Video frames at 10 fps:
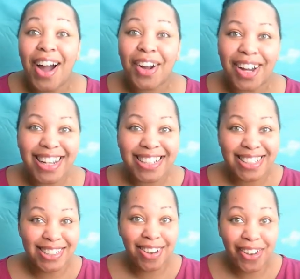Alright,
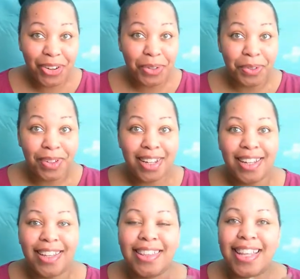so
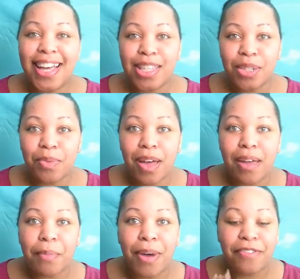that's
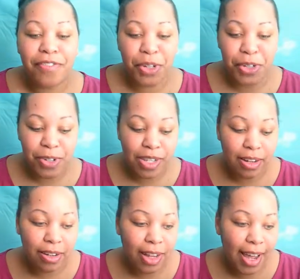what my photos
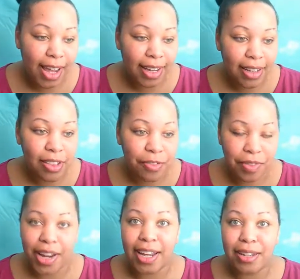look like in the
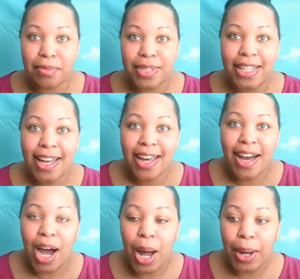frames,
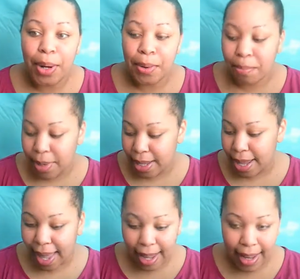
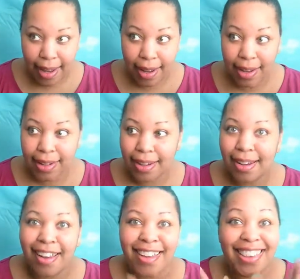and
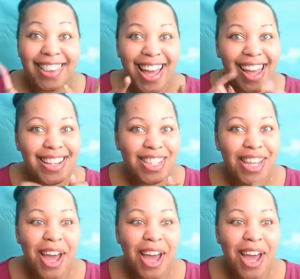that's